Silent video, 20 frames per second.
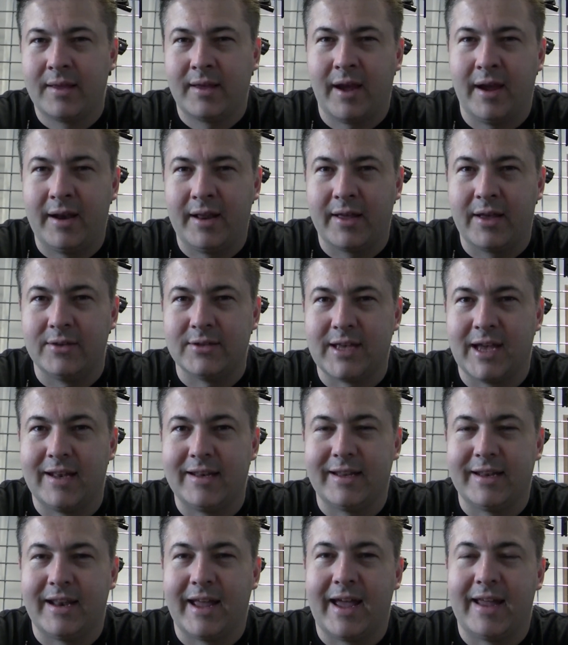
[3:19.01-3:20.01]
Kind of goes
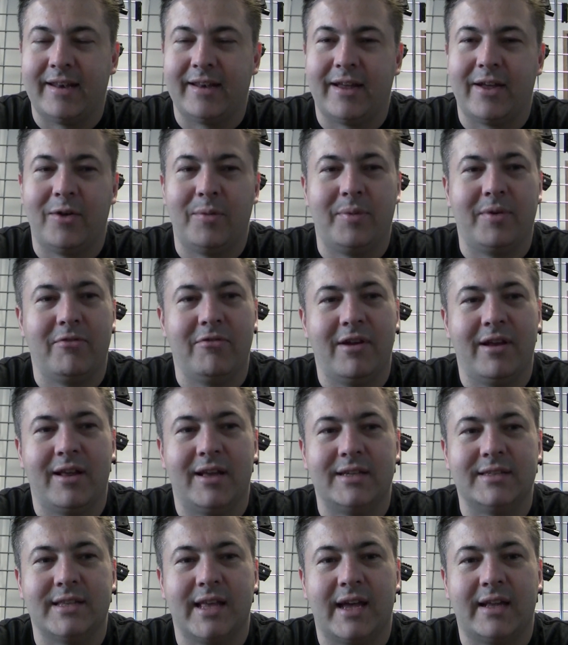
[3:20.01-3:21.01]
hand in hand, I hope you
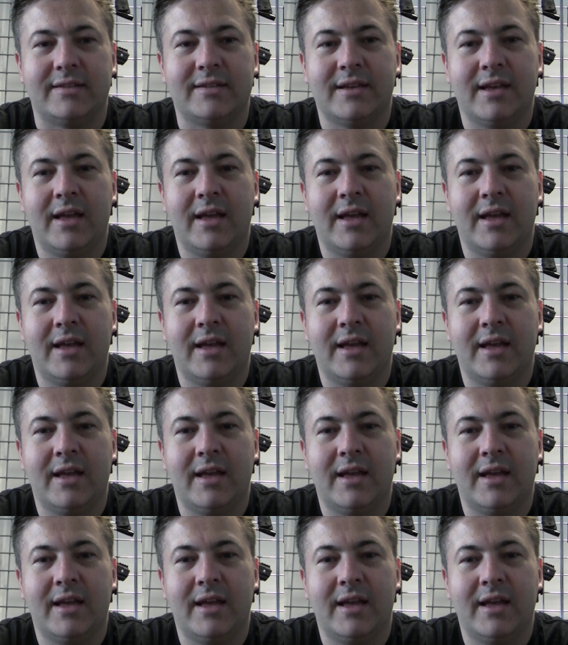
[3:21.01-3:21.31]
realize that.